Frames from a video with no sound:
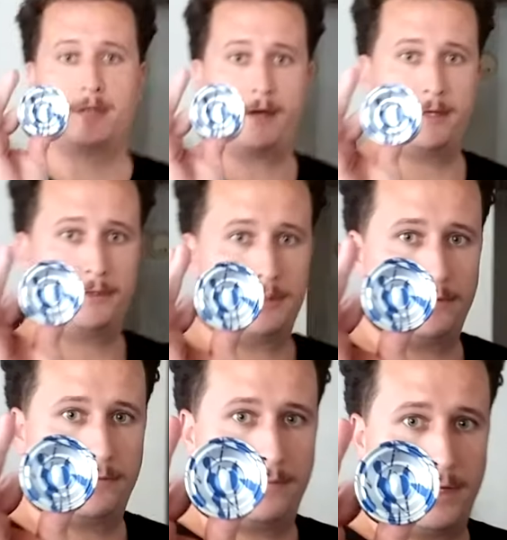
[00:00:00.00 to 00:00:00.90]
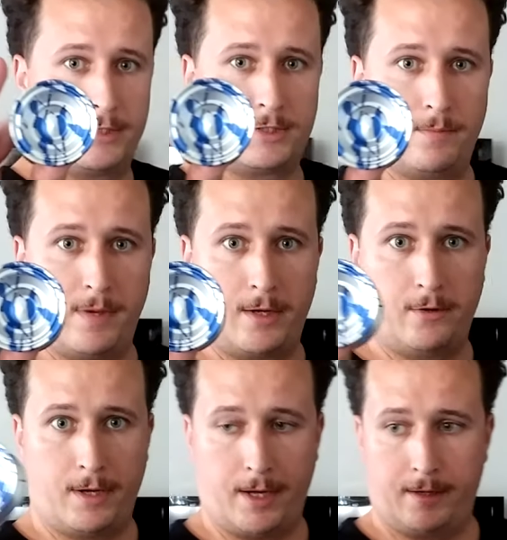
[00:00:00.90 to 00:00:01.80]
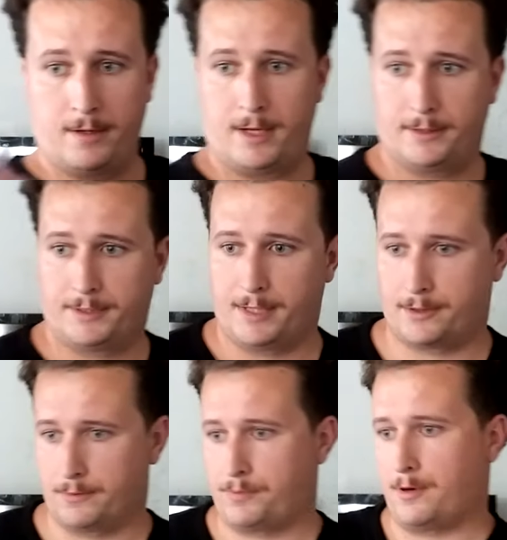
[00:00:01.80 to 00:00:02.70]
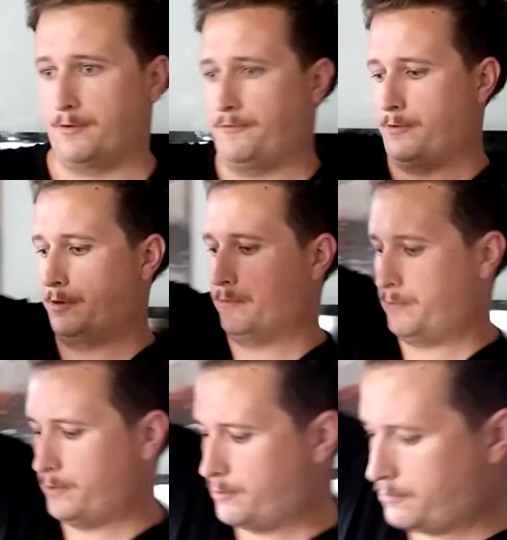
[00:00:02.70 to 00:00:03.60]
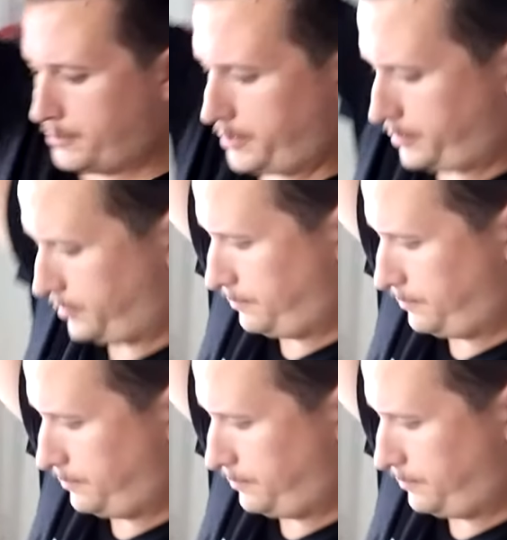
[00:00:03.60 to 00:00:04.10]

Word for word: guys, that's the metal head. I'll take her apart for you real quick.